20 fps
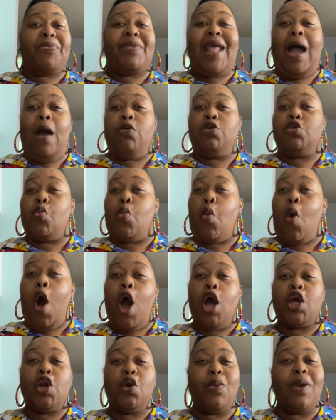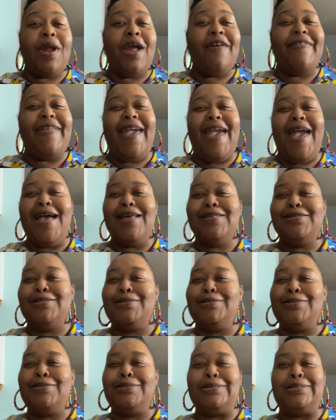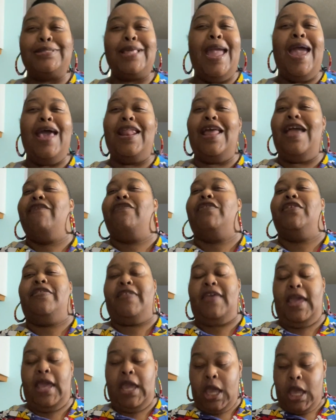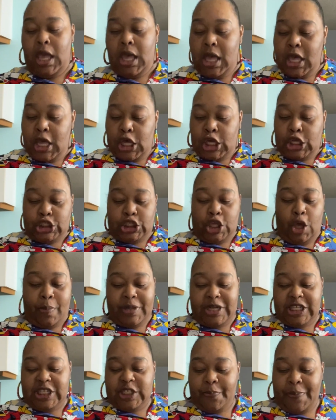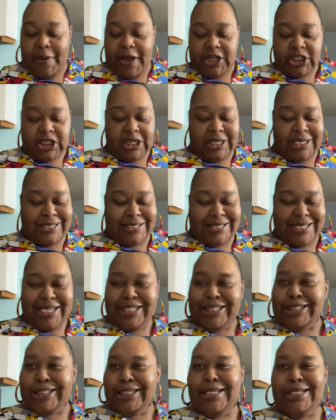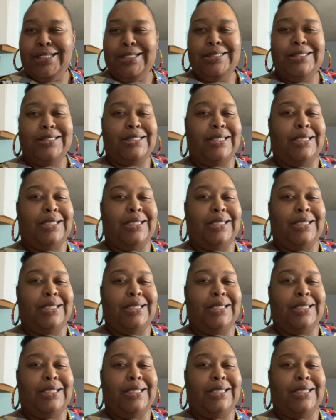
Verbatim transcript: I was walking around. They had they had everything. So many special editions.